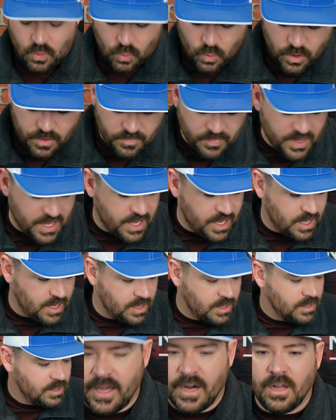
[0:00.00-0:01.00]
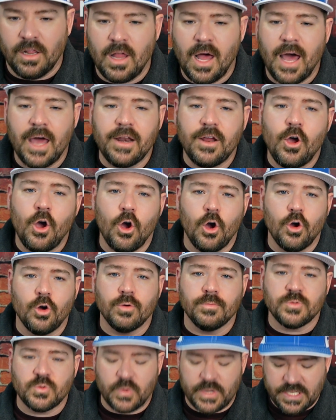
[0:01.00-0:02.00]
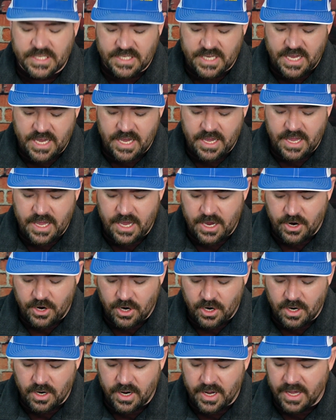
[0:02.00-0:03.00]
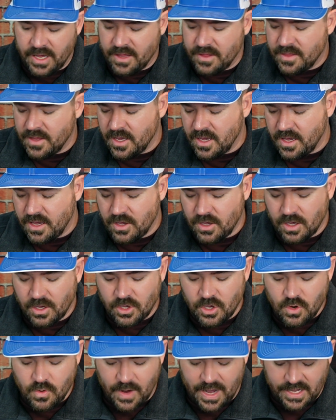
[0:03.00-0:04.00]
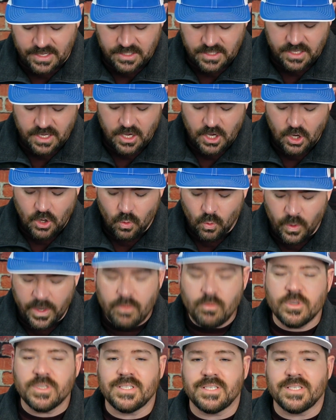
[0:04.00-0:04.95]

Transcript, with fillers: would be, in a lot of homes we see here in the U S, we will